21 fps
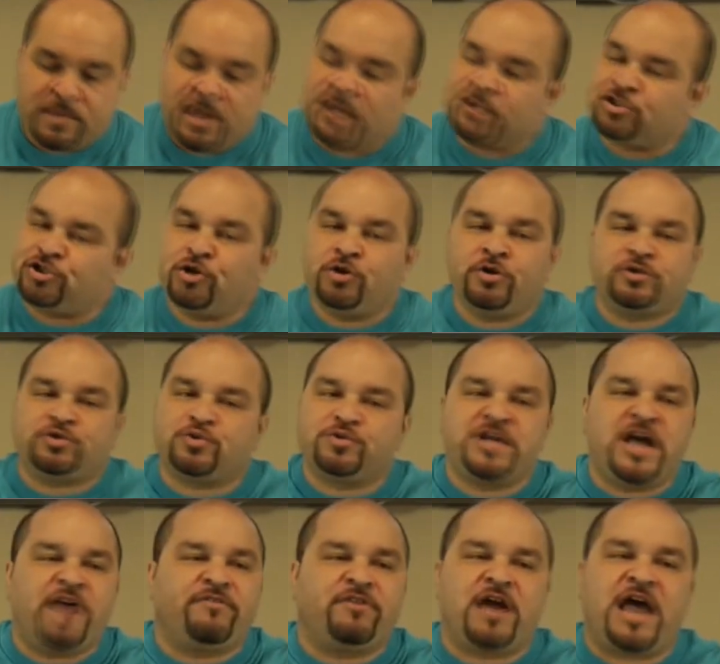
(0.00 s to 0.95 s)
And Judas
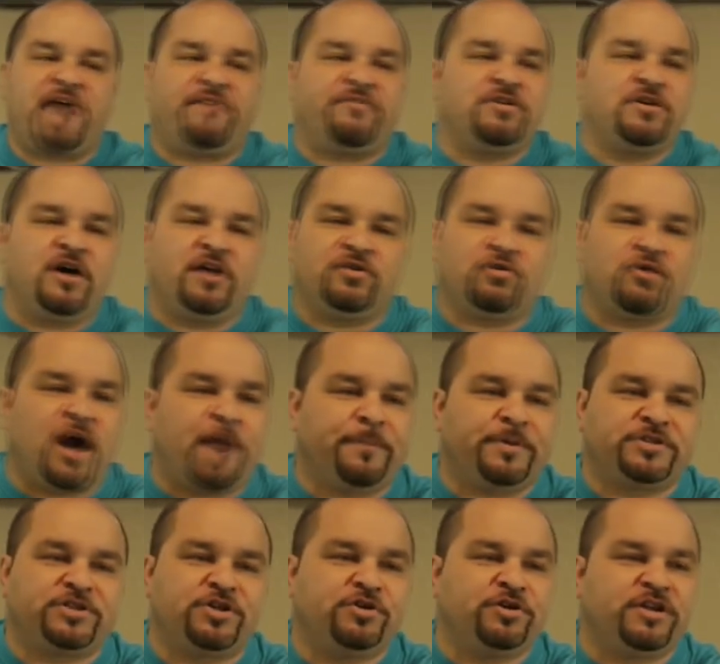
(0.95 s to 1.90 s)
would never have another
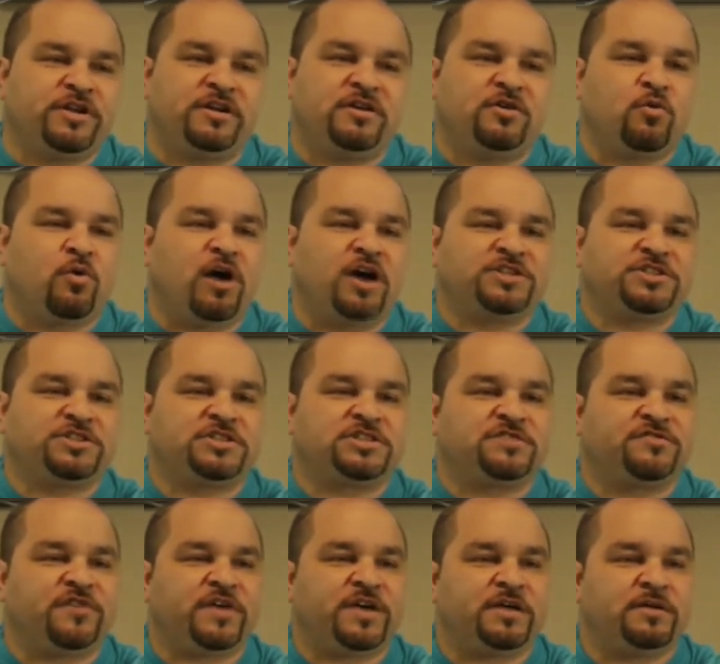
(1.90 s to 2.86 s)
opportunity to wash
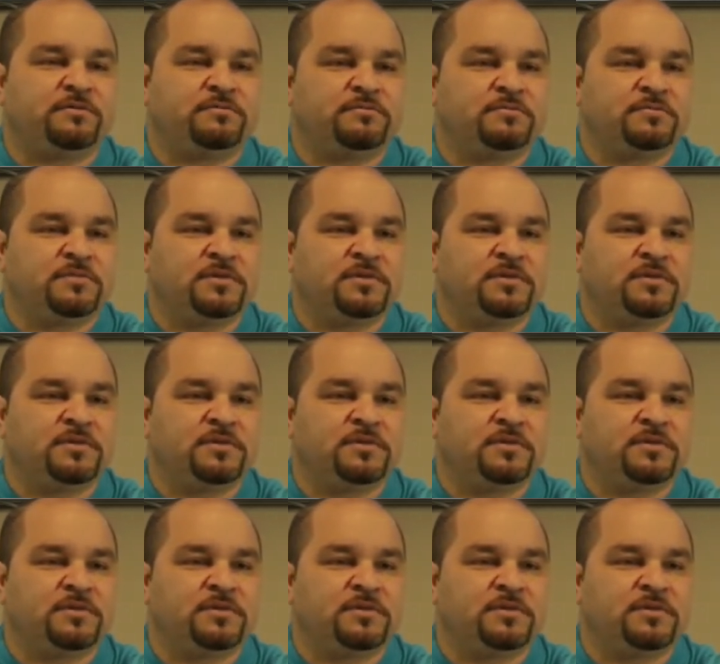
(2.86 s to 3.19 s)
his feet.